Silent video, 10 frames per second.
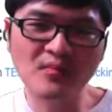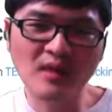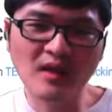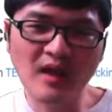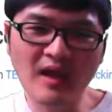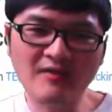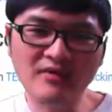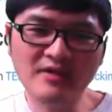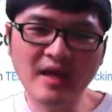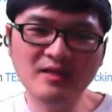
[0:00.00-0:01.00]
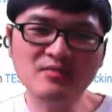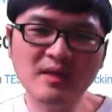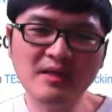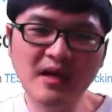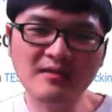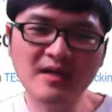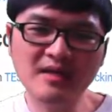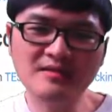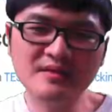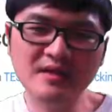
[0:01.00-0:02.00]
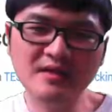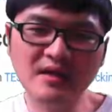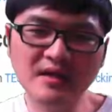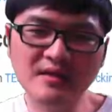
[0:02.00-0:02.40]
And if the attachment contains